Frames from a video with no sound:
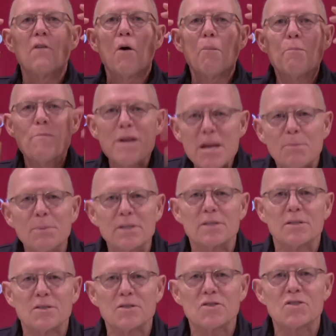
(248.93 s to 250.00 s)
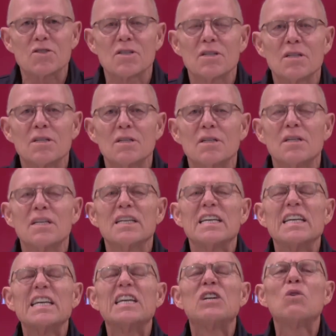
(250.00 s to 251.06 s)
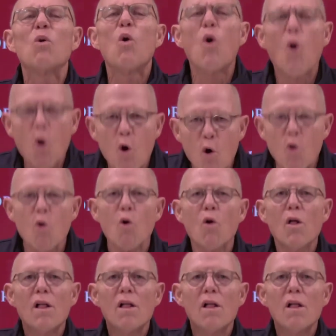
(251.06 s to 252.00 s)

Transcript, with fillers: omnipotence in all